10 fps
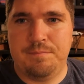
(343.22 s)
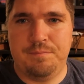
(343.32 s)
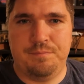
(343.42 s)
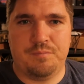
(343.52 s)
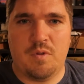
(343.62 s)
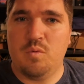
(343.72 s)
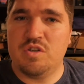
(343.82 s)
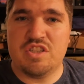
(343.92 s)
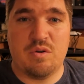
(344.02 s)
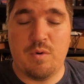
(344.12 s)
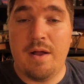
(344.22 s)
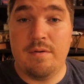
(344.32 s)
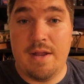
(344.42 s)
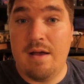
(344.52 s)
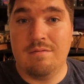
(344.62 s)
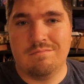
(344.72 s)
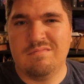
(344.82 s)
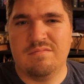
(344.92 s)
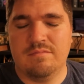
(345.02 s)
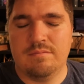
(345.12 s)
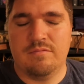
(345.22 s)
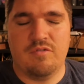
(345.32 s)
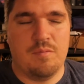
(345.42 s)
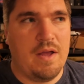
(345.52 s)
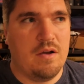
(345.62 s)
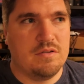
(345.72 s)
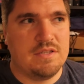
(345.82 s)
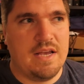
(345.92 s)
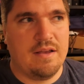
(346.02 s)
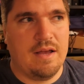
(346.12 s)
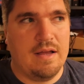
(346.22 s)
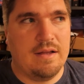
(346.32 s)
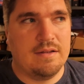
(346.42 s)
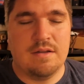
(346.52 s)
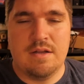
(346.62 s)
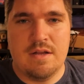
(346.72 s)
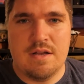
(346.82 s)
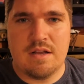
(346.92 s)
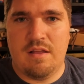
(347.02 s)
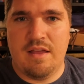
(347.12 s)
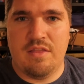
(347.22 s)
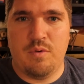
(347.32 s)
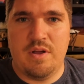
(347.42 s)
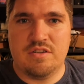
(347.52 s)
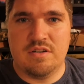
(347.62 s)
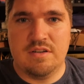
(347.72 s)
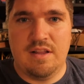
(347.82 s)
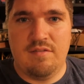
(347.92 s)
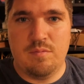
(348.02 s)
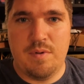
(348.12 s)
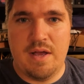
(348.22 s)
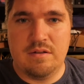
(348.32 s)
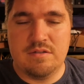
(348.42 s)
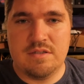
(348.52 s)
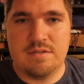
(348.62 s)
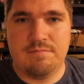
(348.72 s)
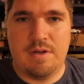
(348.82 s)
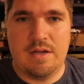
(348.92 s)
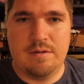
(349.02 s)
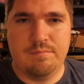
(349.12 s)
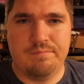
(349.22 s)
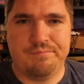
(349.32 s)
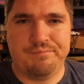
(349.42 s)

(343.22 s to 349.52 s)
we're just going to round down for my own sake. Call that 311 pounds. Man,